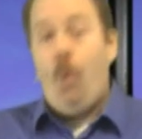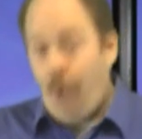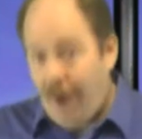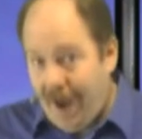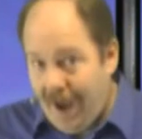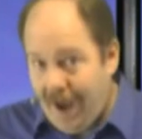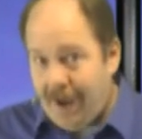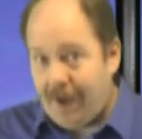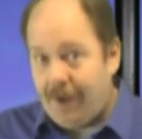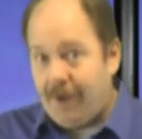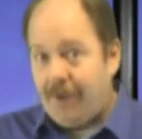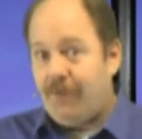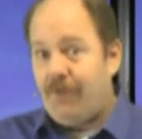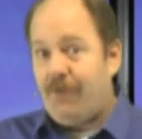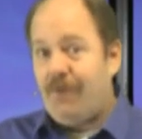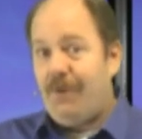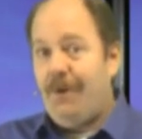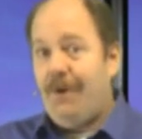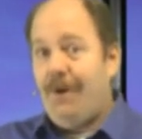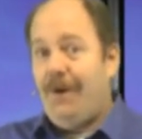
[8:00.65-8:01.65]
wave.
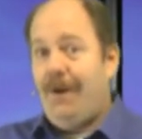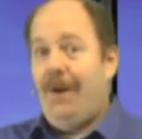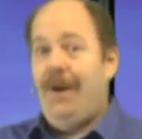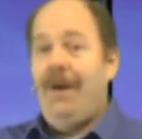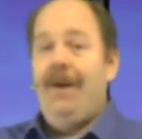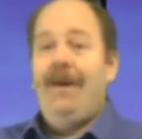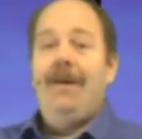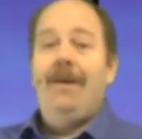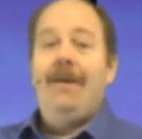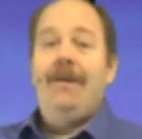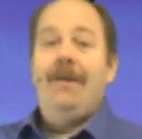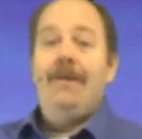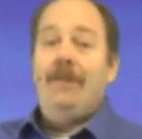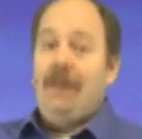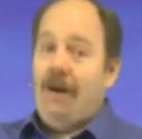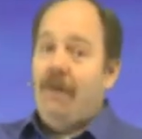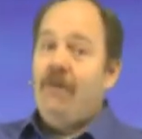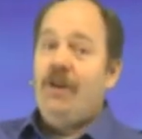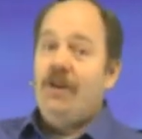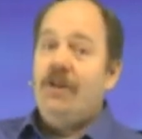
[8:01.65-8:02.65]

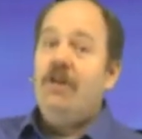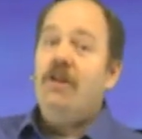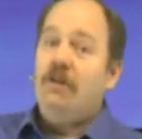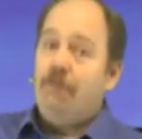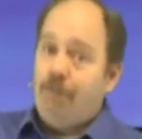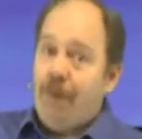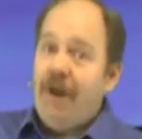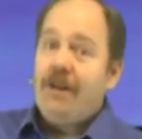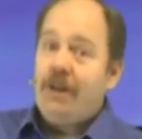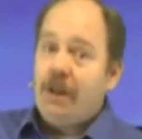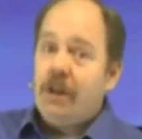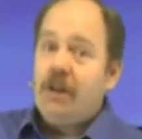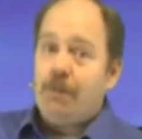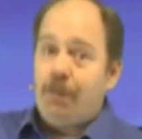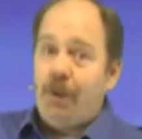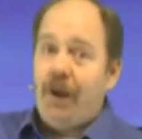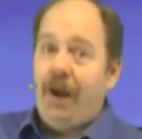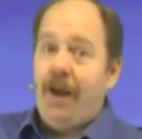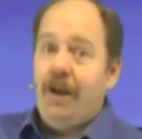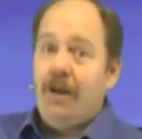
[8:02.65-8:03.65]
The evidence is best
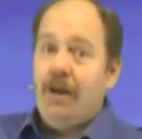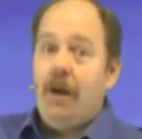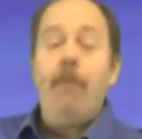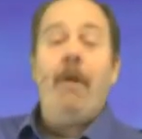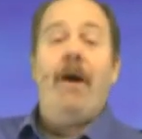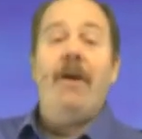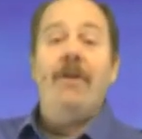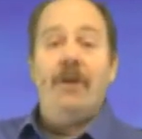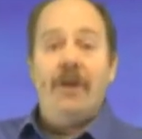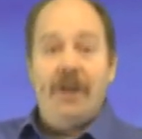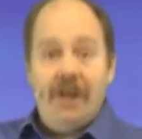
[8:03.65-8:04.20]
explained by the